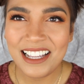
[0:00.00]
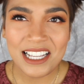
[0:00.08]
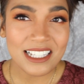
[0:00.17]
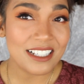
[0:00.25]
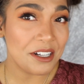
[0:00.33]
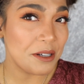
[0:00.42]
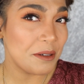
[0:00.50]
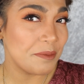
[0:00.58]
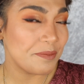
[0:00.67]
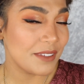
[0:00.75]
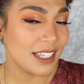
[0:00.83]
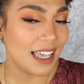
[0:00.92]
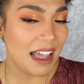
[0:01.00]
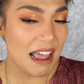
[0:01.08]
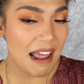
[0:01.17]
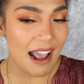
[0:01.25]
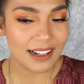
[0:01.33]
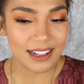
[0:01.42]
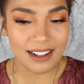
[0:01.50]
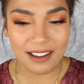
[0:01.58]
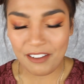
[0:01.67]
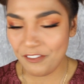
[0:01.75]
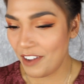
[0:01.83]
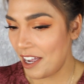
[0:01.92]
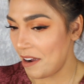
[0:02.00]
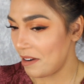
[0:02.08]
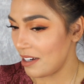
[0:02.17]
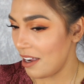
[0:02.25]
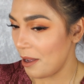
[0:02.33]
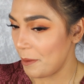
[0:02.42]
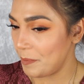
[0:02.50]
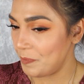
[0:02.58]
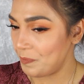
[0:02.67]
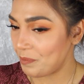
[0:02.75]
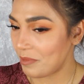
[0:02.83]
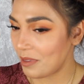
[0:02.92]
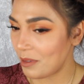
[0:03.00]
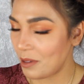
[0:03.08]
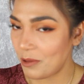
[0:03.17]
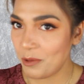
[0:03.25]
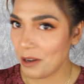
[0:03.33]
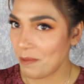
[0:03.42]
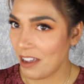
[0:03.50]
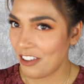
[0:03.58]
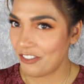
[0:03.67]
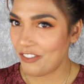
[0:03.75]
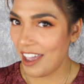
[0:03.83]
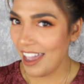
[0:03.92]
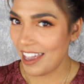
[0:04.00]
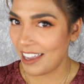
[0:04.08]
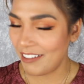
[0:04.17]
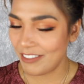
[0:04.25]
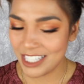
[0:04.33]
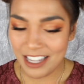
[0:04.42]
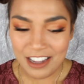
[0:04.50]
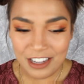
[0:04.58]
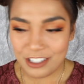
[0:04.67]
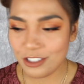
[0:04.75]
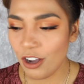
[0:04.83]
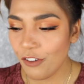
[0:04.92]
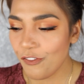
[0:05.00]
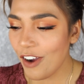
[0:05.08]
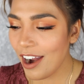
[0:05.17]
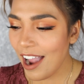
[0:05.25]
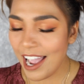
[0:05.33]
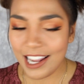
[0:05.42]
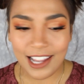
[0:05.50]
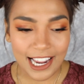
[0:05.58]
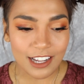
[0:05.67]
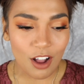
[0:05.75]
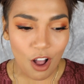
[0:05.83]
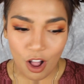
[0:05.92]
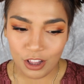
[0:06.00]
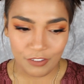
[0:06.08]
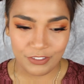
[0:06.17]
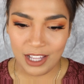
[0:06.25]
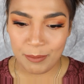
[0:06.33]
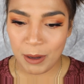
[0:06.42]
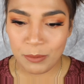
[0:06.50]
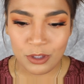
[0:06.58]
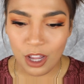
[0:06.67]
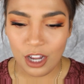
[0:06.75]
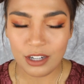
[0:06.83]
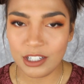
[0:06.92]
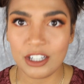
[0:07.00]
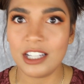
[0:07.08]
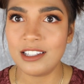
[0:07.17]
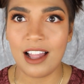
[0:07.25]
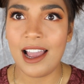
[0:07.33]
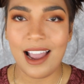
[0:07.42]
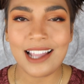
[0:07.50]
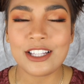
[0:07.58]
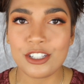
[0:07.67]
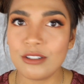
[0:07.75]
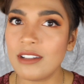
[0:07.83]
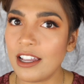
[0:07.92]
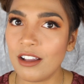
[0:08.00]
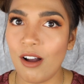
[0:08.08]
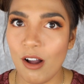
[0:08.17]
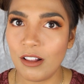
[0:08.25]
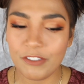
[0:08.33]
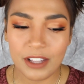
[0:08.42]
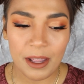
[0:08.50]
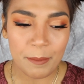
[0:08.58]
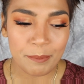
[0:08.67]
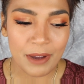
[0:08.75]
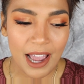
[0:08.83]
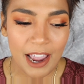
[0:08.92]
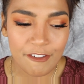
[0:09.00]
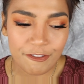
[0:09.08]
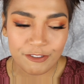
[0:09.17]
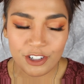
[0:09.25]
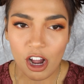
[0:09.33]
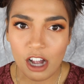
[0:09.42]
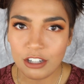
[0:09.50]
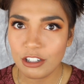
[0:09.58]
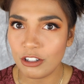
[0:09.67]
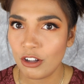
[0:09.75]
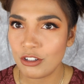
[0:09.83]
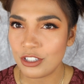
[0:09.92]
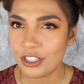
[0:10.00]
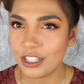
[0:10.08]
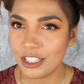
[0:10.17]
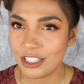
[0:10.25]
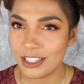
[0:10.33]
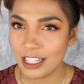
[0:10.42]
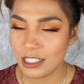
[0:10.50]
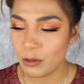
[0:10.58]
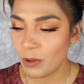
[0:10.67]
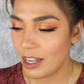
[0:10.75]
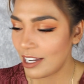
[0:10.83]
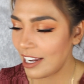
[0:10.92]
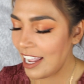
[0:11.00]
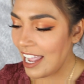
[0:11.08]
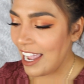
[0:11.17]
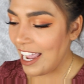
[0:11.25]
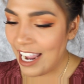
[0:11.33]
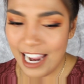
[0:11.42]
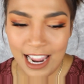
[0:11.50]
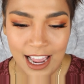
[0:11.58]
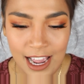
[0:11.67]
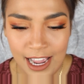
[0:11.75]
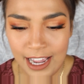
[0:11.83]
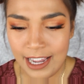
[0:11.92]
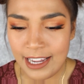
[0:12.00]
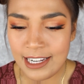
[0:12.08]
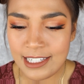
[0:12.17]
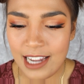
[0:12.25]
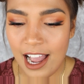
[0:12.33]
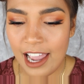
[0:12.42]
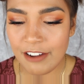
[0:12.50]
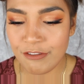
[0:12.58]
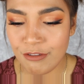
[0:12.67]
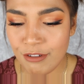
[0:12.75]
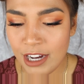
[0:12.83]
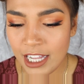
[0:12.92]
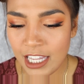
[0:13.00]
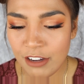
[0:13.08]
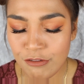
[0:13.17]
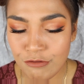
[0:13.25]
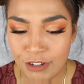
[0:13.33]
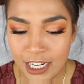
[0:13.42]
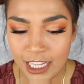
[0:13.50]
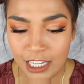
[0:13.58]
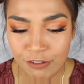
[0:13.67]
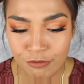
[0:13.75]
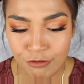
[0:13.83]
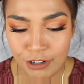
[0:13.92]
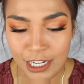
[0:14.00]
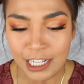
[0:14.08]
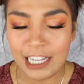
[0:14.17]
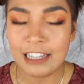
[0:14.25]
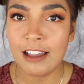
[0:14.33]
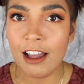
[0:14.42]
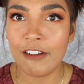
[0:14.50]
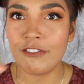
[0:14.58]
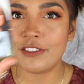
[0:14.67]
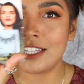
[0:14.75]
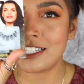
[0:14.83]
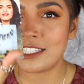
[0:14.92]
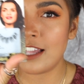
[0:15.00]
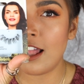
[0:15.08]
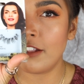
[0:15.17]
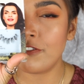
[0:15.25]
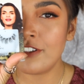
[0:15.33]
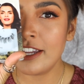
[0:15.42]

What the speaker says: So yeah, I think I found one of my faves. So far, I like all of them. I'm not gonna lie, I do like all of them, but I've gone closer to this one, and I really, really, really love the Self